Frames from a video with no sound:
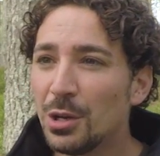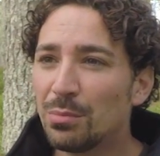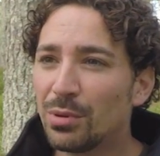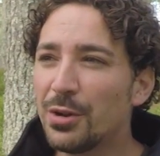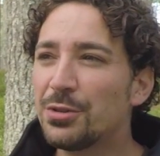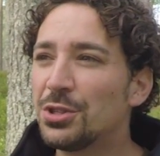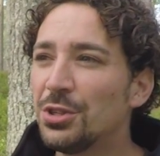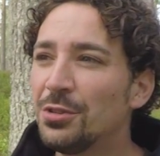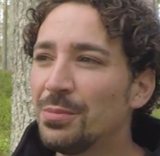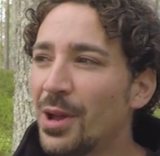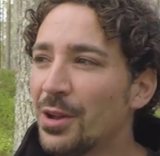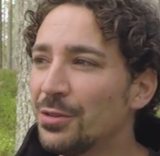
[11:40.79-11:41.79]
Pro
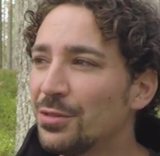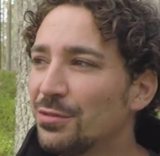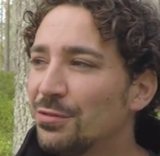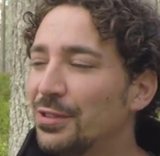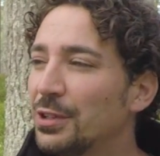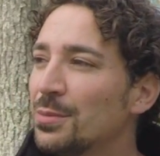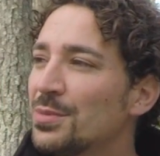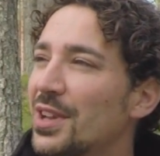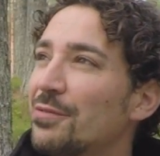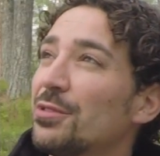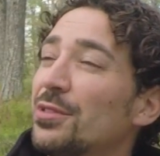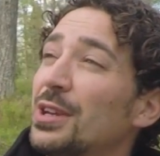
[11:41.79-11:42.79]
Tune mode films
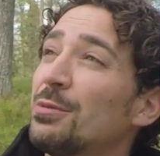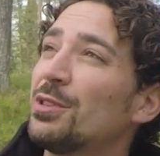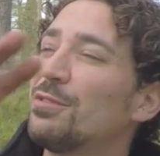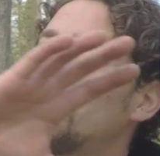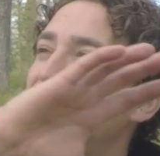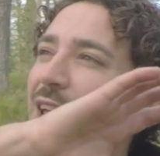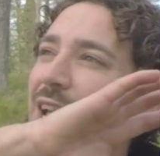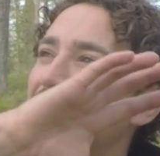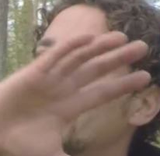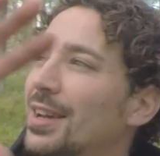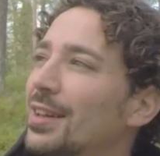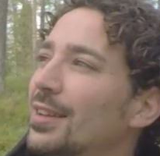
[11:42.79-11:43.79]
everything with
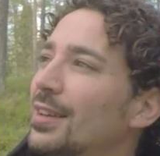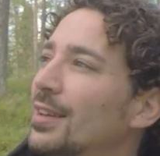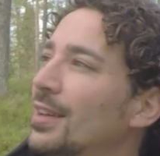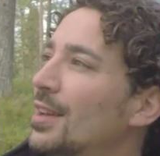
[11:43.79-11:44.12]
flat colour.